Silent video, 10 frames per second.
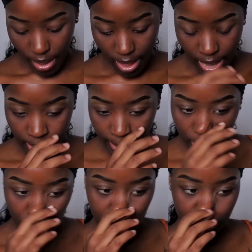And
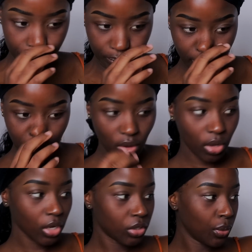I
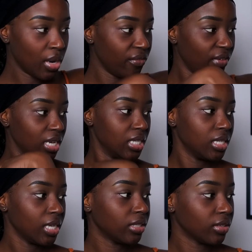got to go to an event today,